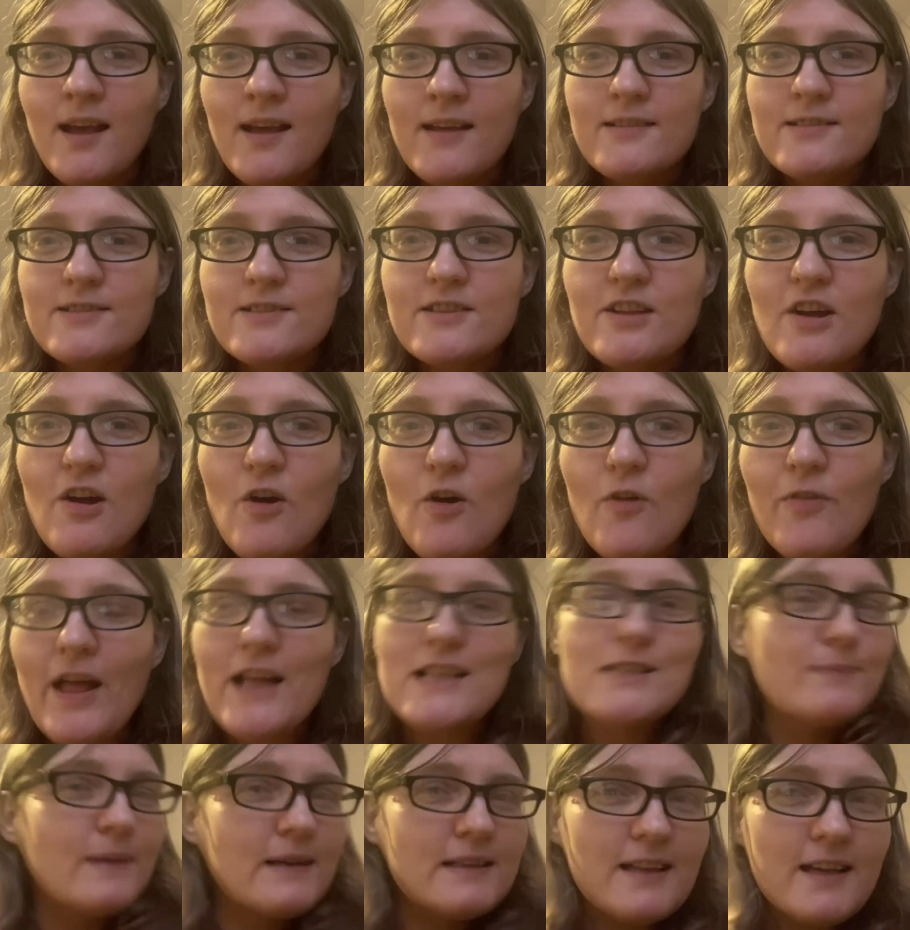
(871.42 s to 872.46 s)
So
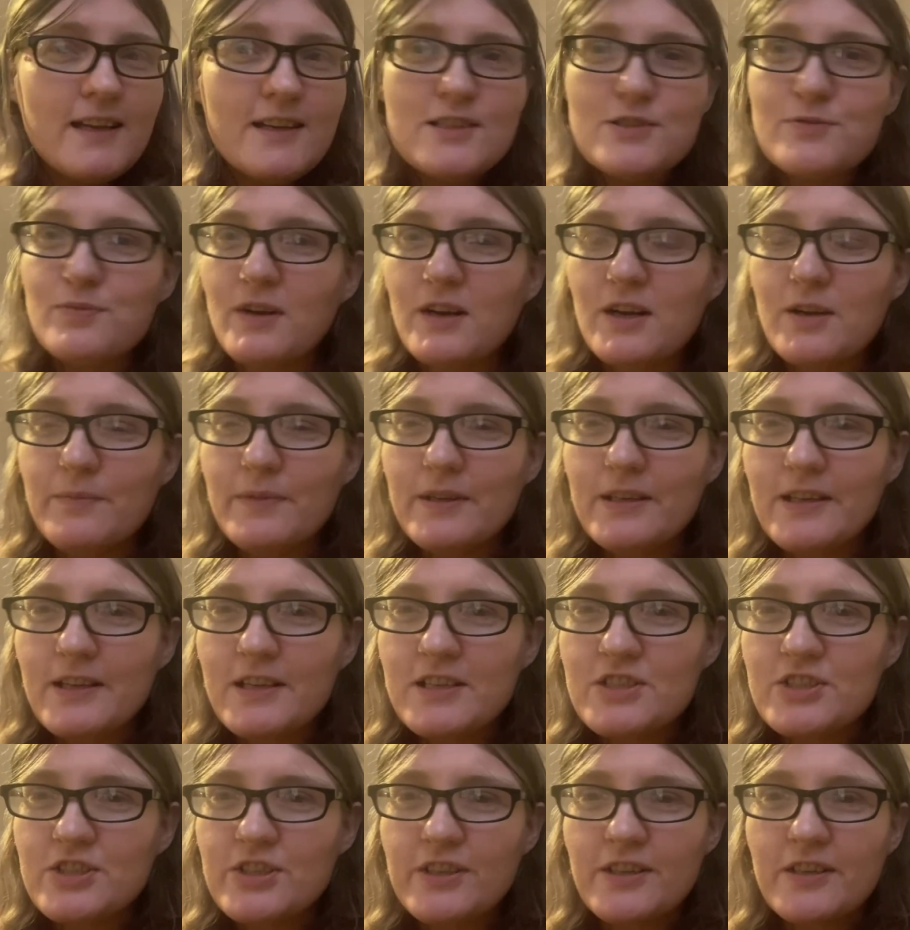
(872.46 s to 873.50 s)
that's my latest
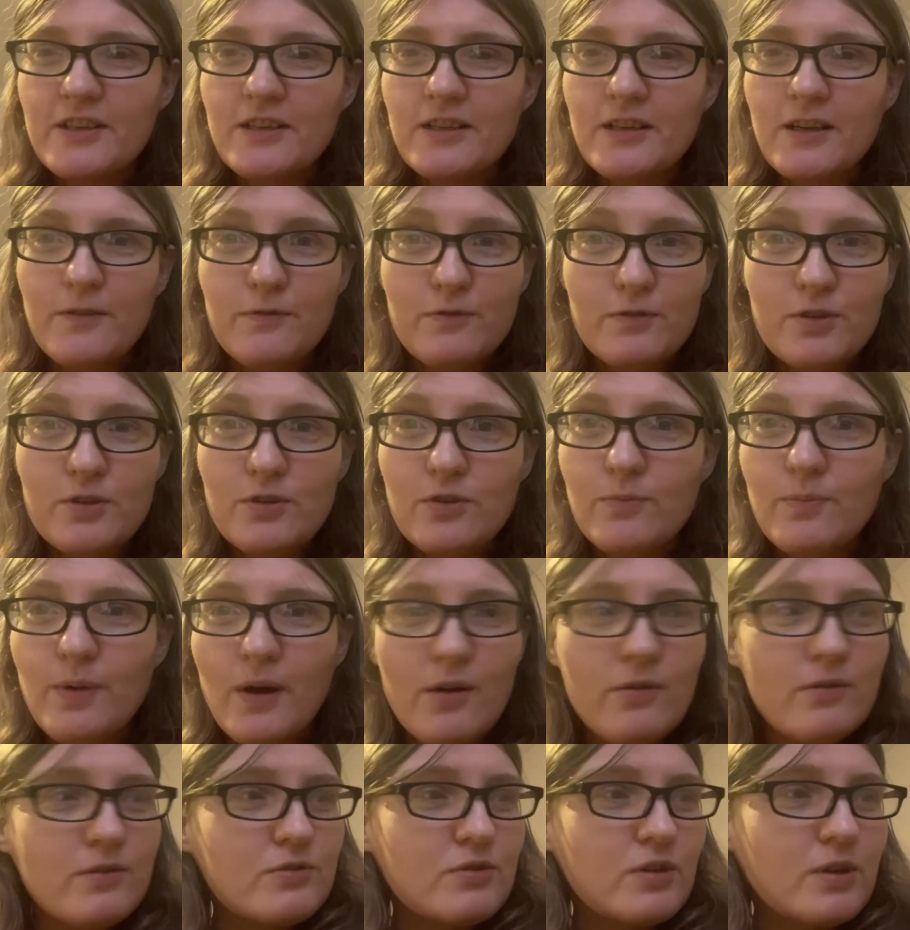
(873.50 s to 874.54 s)
recommendation of new
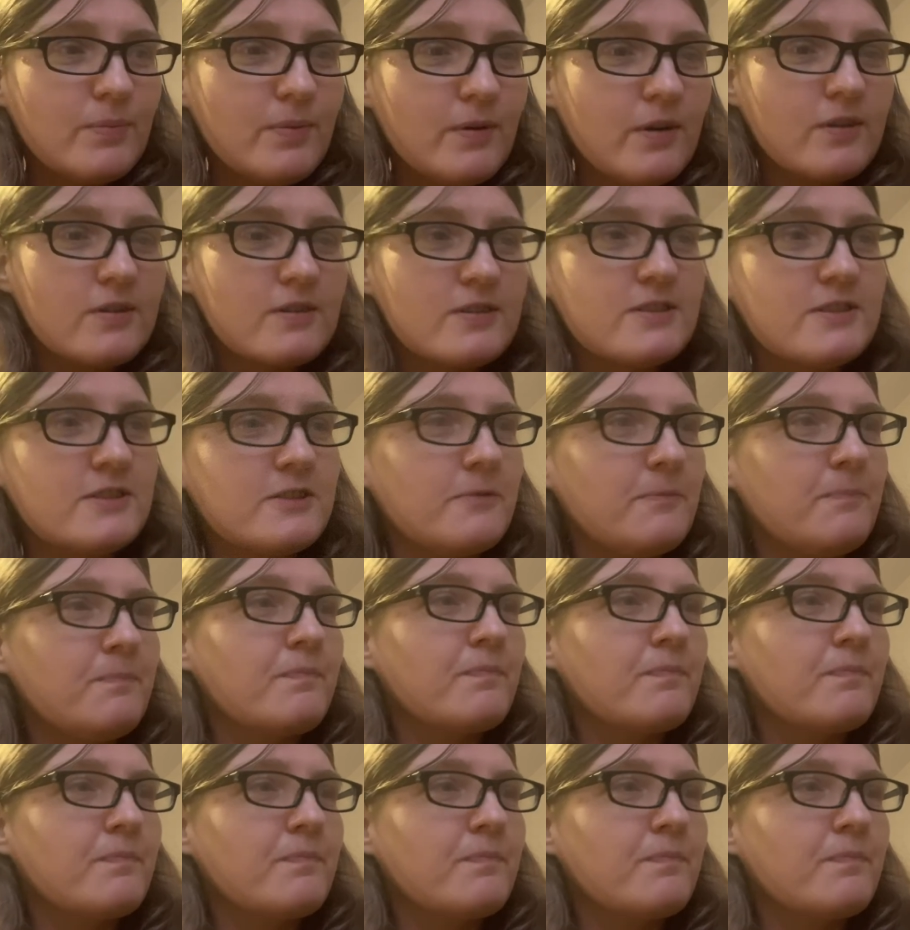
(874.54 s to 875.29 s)
poetry books.